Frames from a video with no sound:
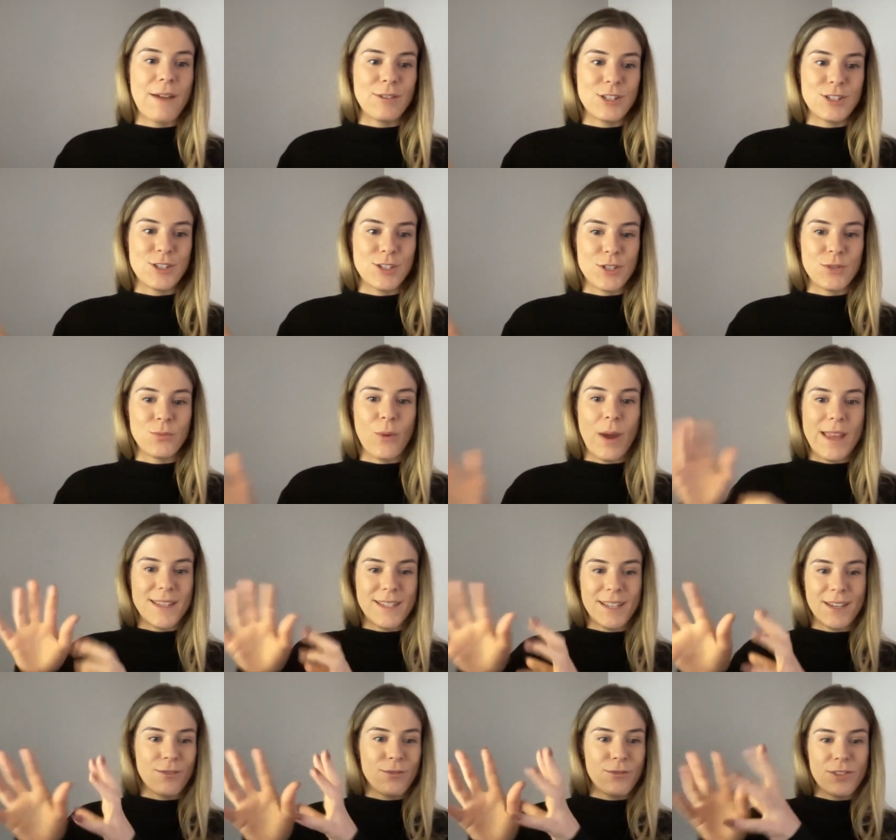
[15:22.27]
It's just
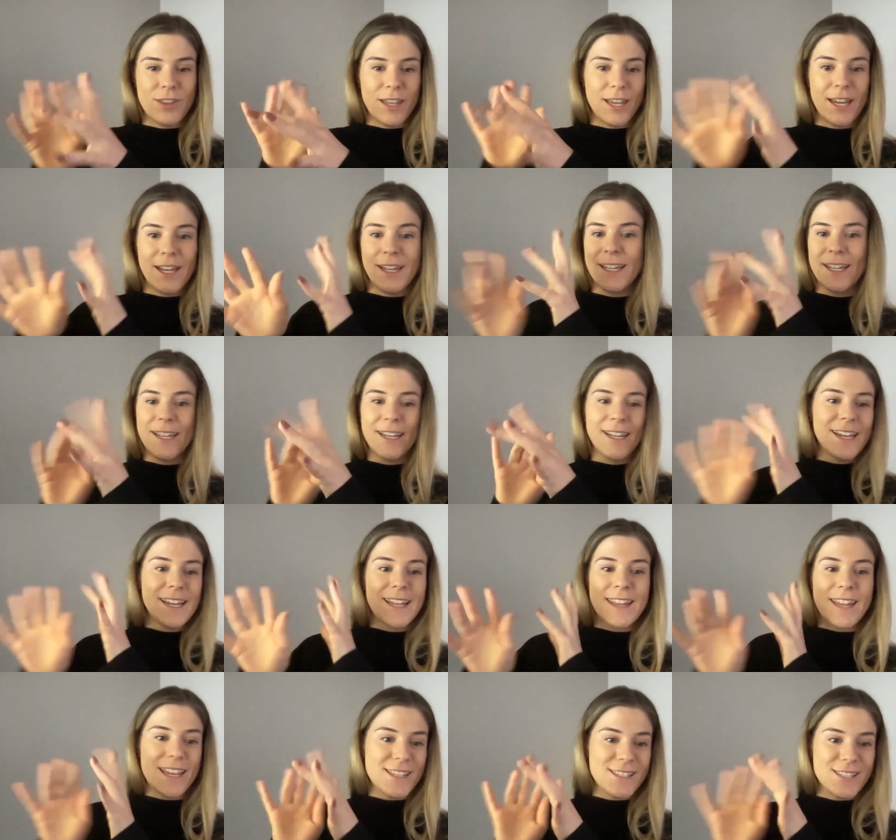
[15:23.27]
waiting for the
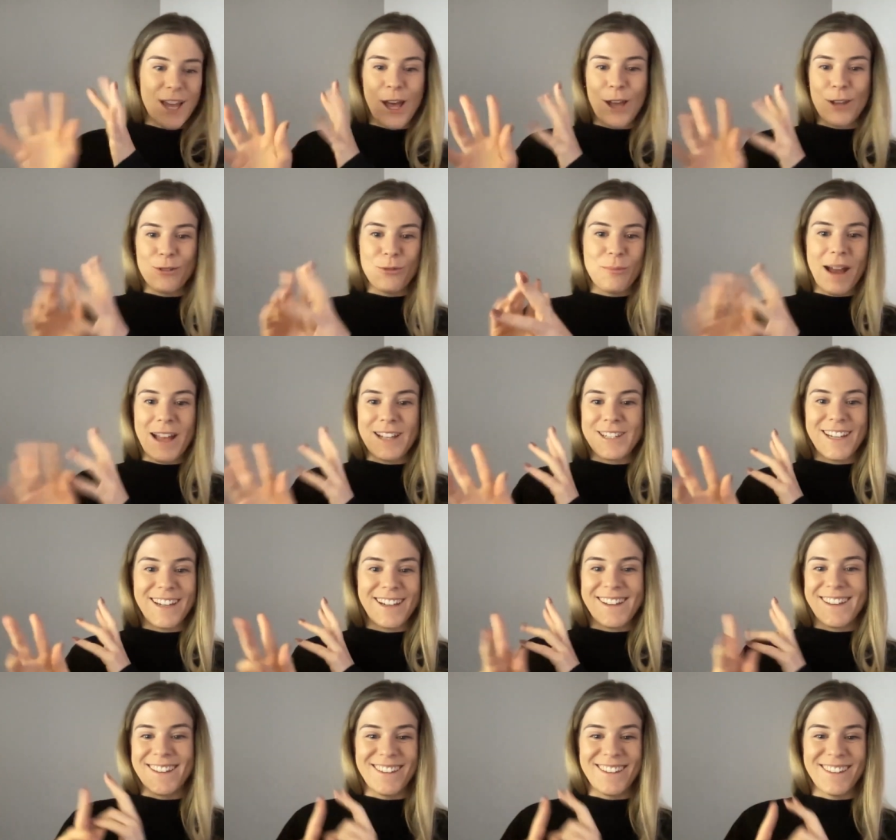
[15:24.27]
internal
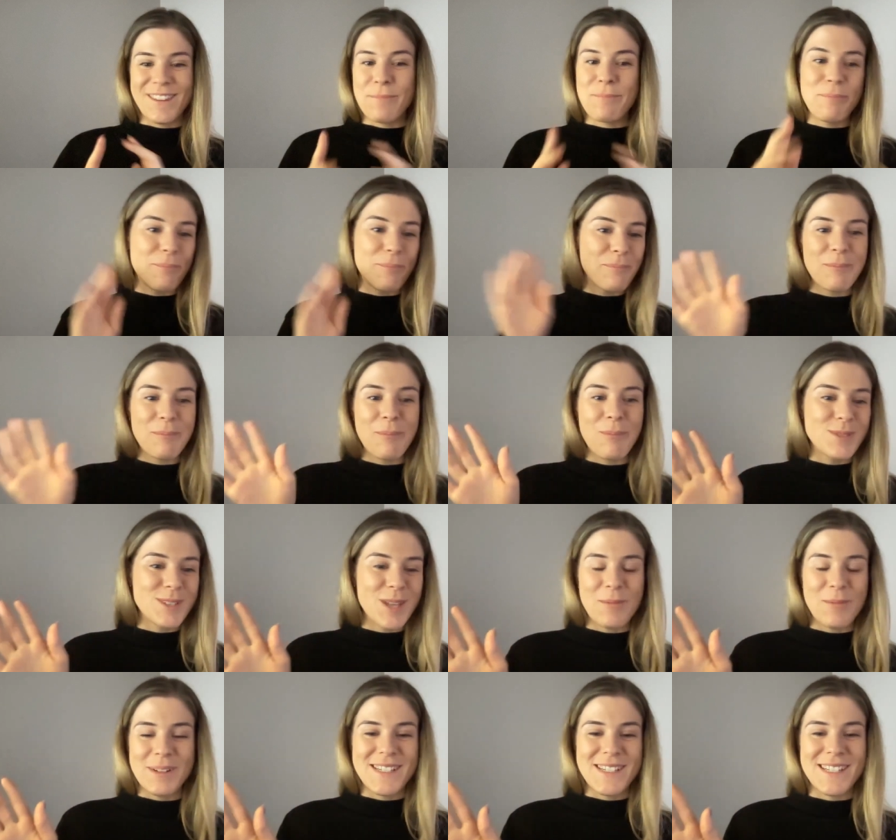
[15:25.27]
magic and
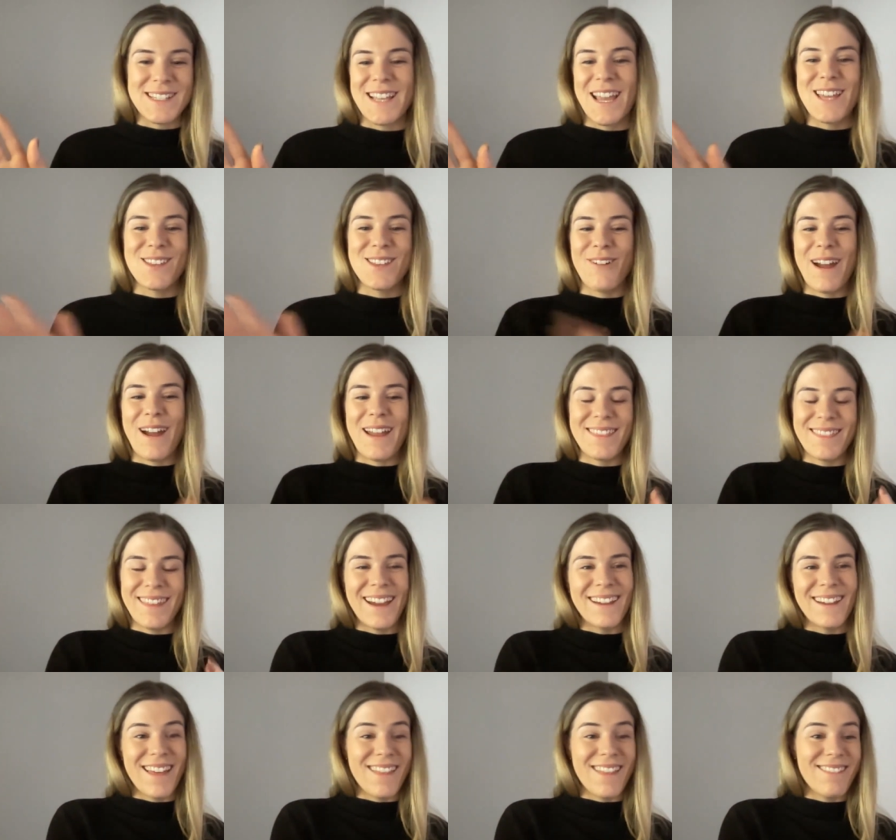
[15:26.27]
someone to say the right
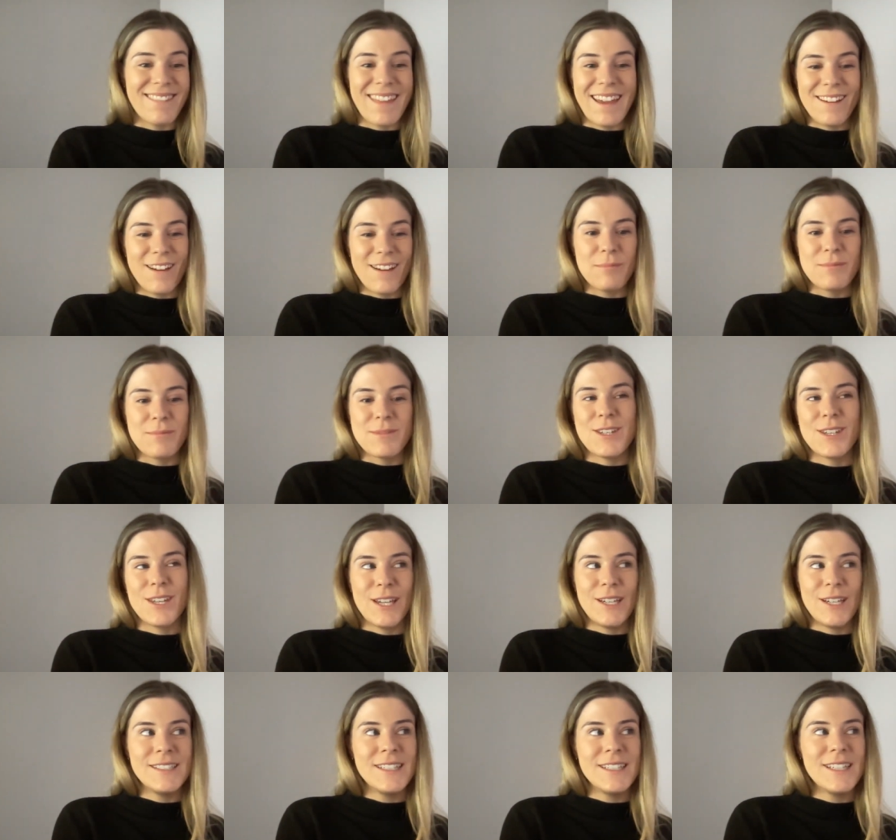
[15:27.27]
thing, and then they come to you.